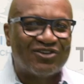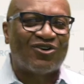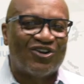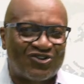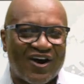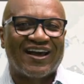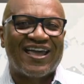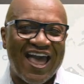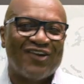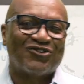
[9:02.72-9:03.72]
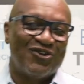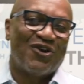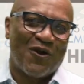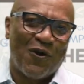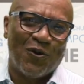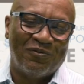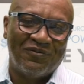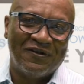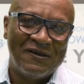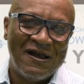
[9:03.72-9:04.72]
going to try to cancel your
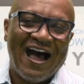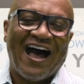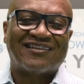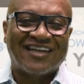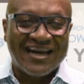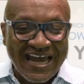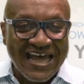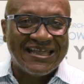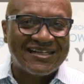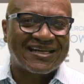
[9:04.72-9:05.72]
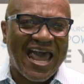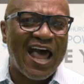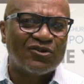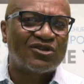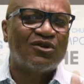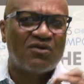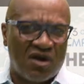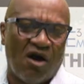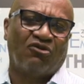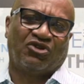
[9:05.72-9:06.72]
hope. I said, in this cancel
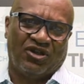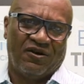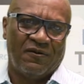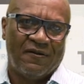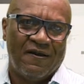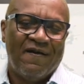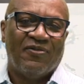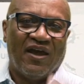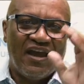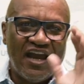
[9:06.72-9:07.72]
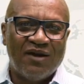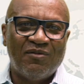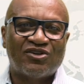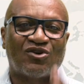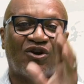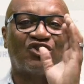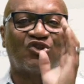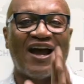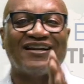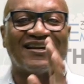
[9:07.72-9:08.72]
culture, the enemy is going to
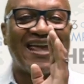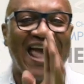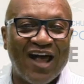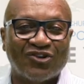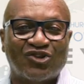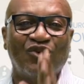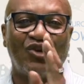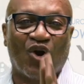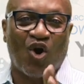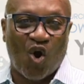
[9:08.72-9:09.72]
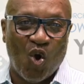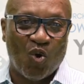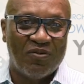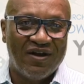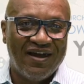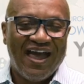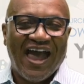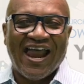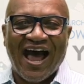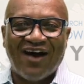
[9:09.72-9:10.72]
try to cancel your hope.
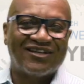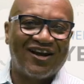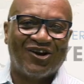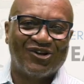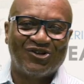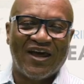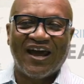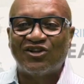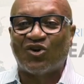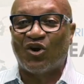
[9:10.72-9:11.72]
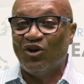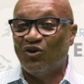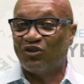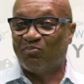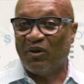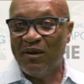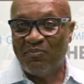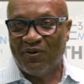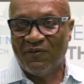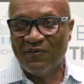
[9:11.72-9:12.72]
And how is he going to do that? He's going to use
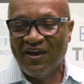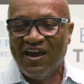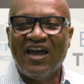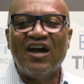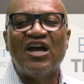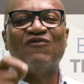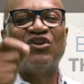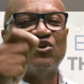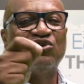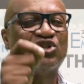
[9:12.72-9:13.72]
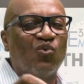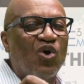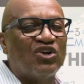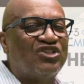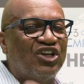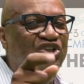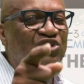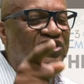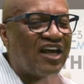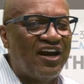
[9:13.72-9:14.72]
people. He'll even use the words that you
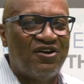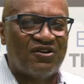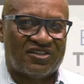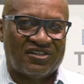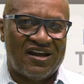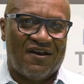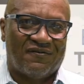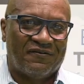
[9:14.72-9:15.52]
say to yourself.